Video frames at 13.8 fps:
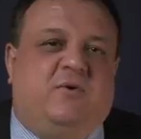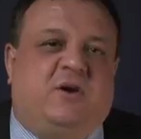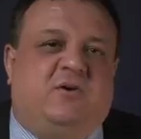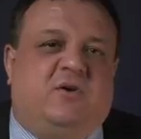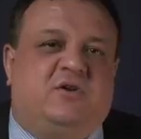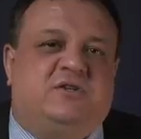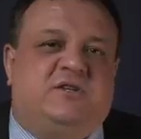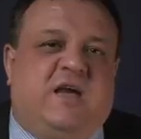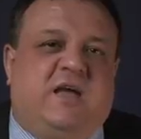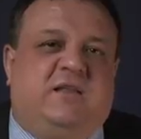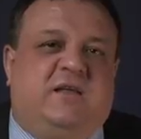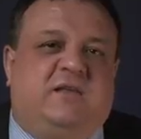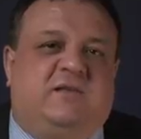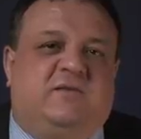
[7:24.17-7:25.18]
We cannot
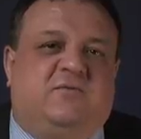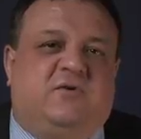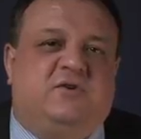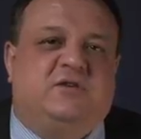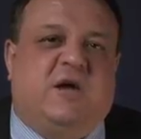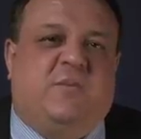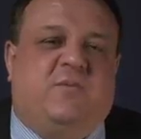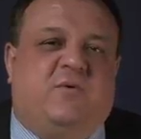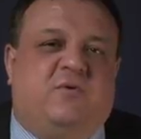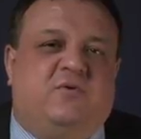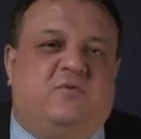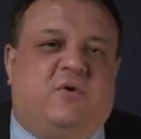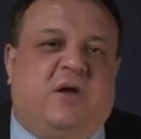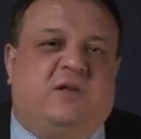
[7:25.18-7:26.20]
say that, for
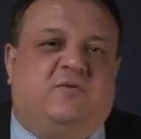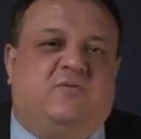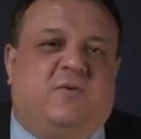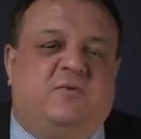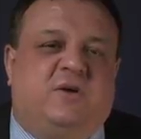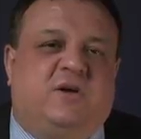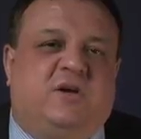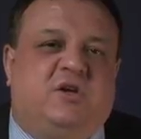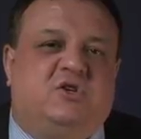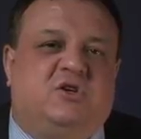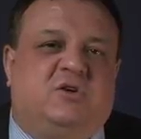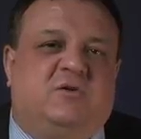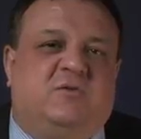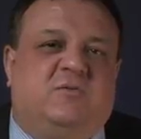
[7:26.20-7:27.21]
example, you went from the
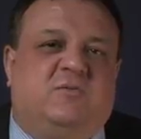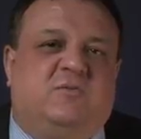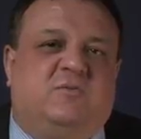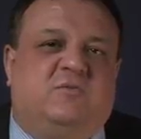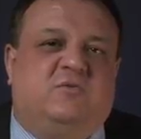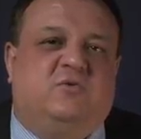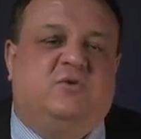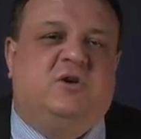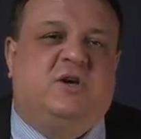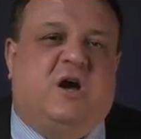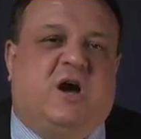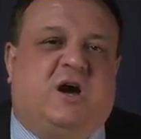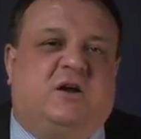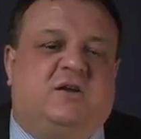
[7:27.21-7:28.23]
kitchen to the
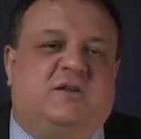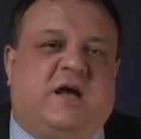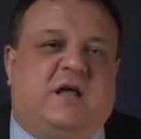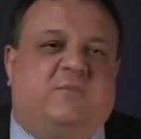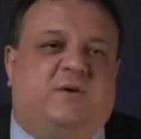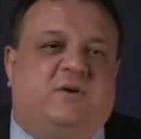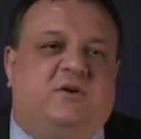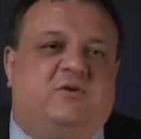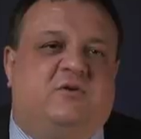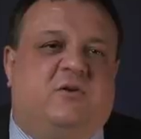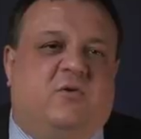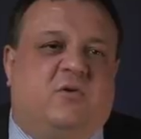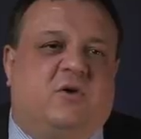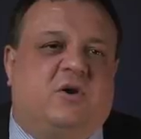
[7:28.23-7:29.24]
yard in that
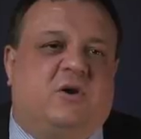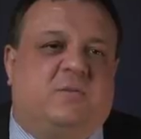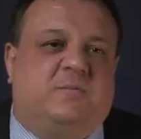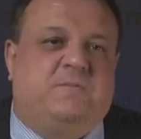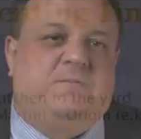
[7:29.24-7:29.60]
particular order.